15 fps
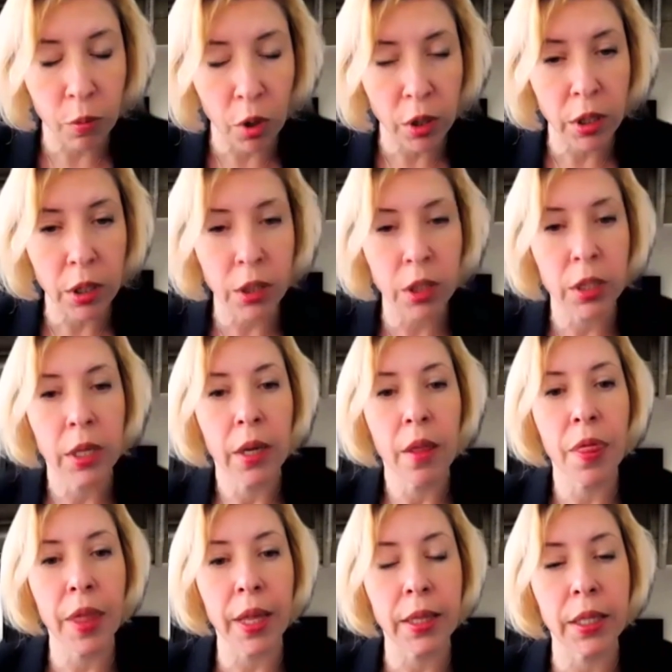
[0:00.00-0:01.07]
models
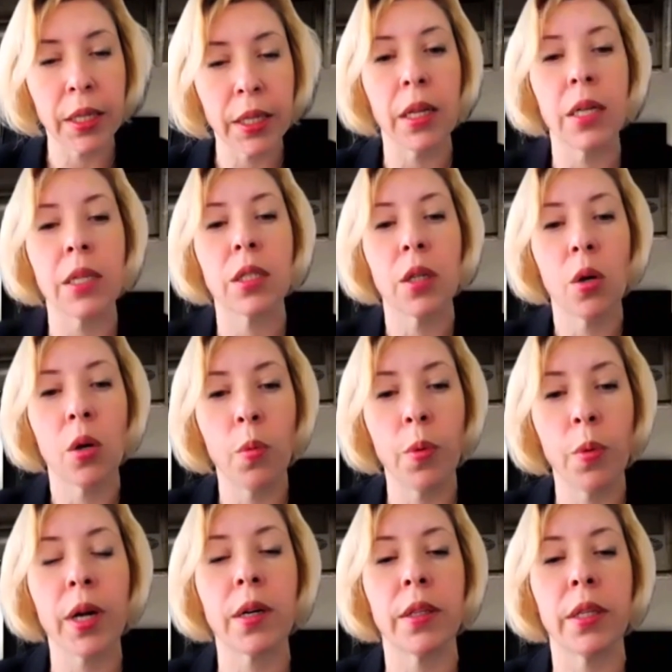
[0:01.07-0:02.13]
that tell us
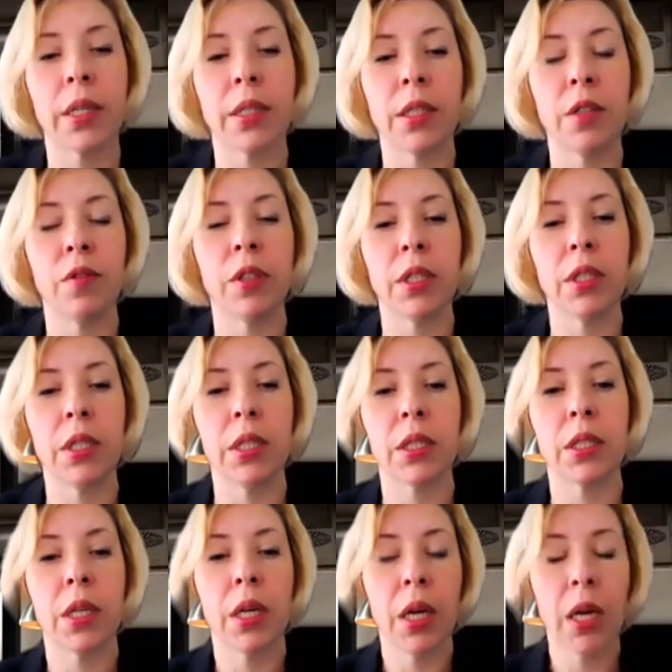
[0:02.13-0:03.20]
where the activity
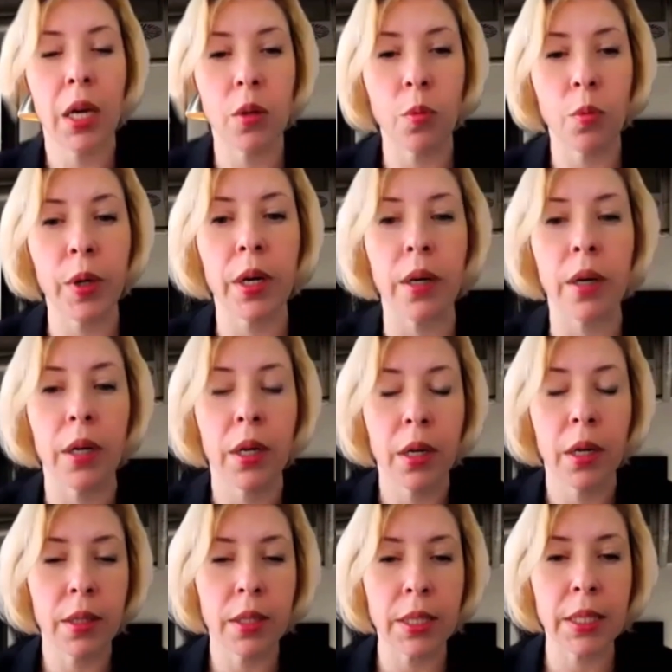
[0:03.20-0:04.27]
is and where
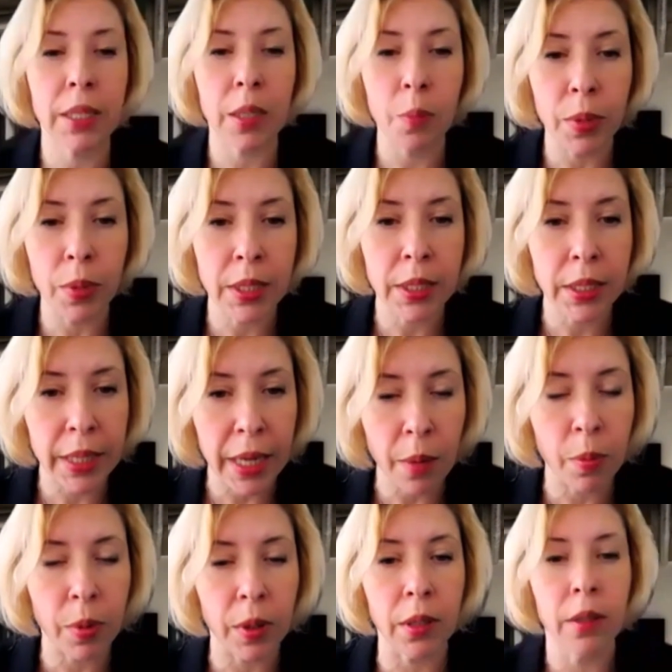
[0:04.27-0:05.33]
the
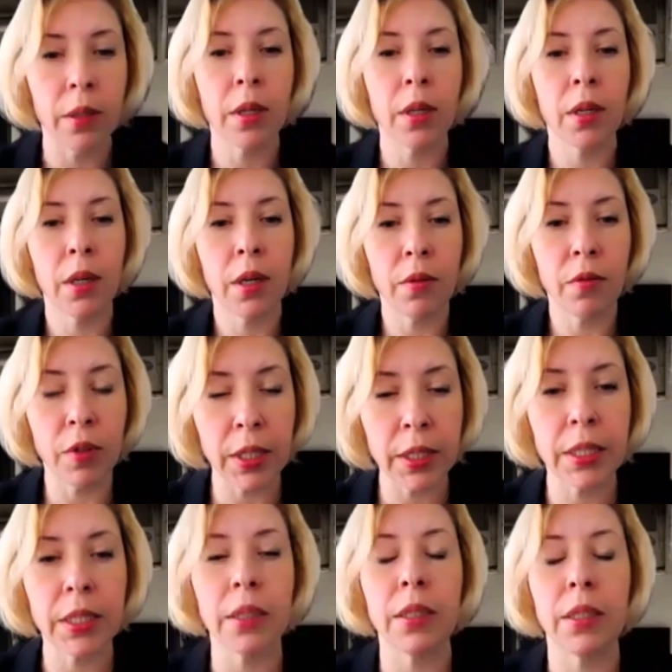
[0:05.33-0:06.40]
stable
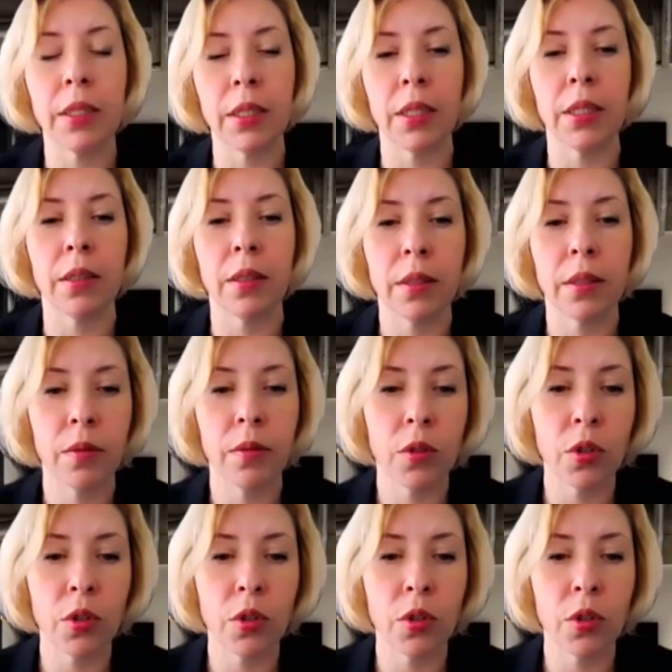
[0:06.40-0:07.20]
volatility is.